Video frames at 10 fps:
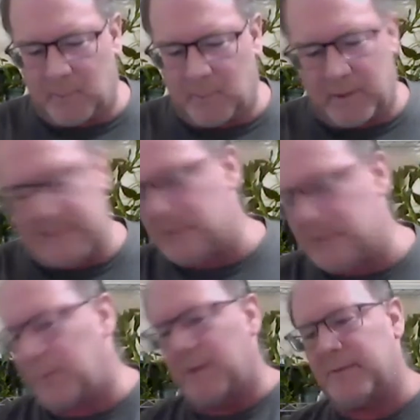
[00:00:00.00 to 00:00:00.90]
we're at
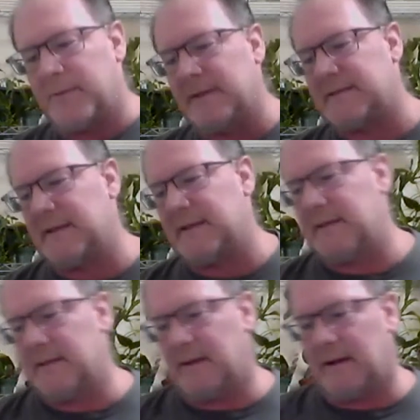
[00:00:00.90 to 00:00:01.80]

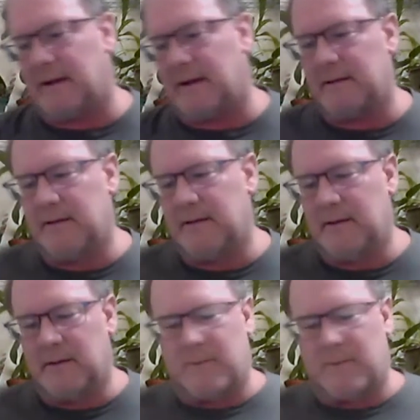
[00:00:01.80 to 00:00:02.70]
2.3C
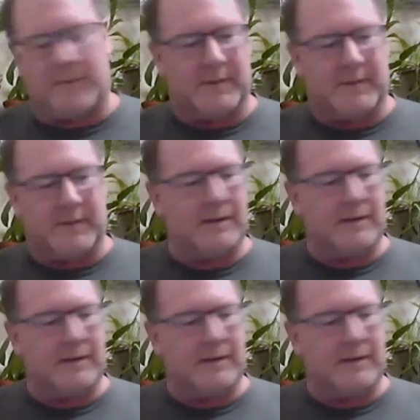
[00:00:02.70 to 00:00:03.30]
roughly